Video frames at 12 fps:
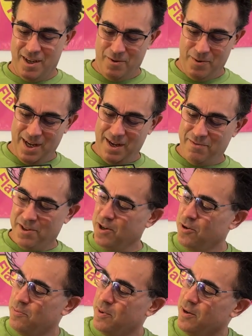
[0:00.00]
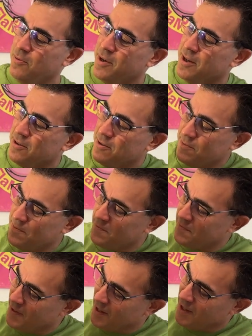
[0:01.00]
and we have the new Pinwheel,
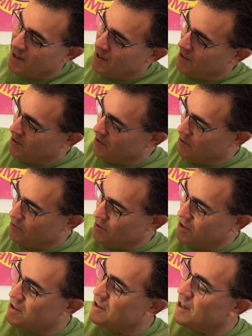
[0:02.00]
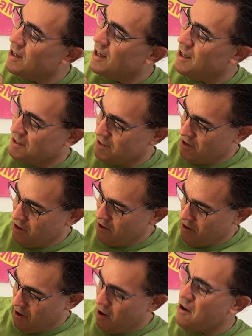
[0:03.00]
which has
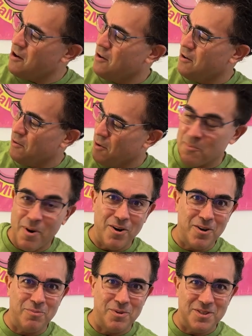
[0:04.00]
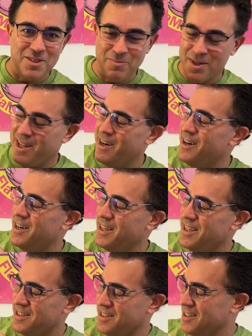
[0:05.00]
remarkable
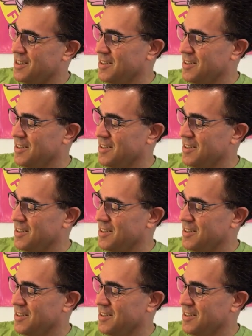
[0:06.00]
similarities,